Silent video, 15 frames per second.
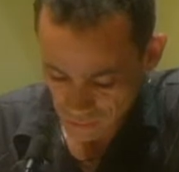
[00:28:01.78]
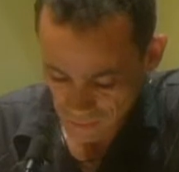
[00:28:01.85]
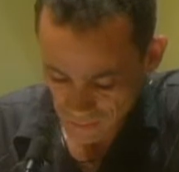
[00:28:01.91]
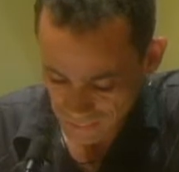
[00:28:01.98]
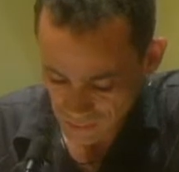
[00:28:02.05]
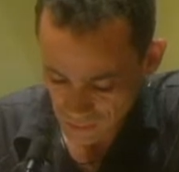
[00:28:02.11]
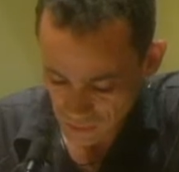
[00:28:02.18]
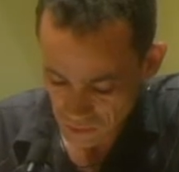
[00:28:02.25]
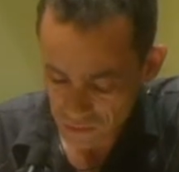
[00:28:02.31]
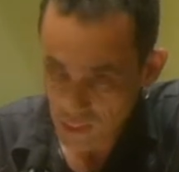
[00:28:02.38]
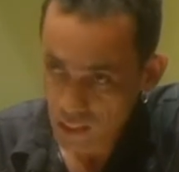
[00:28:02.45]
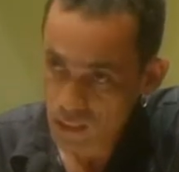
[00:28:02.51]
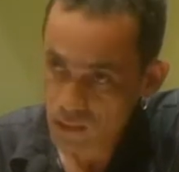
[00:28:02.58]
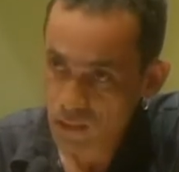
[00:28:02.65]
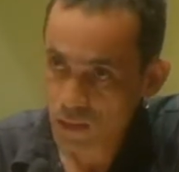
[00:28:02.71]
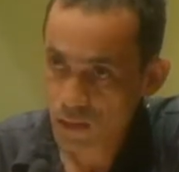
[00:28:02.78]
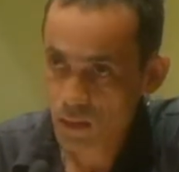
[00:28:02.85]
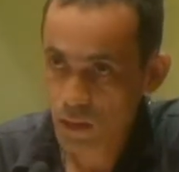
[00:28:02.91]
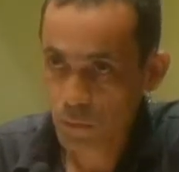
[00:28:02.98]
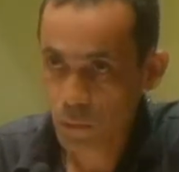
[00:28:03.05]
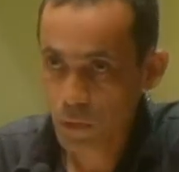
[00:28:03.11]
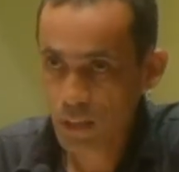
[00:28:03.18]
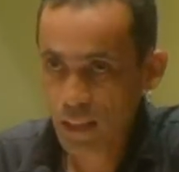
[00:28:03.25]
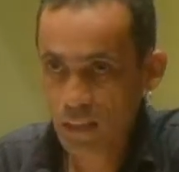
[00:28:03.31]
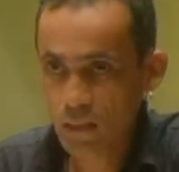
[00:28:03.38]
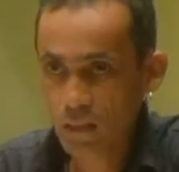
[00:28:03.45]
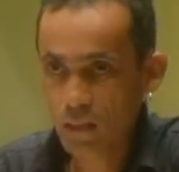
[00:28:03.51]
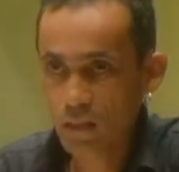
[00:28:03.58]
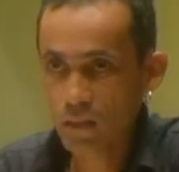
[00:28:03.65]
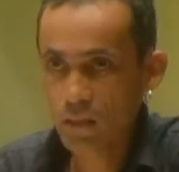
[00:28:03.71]
heightened violence and
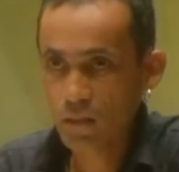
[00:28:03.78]
brutality.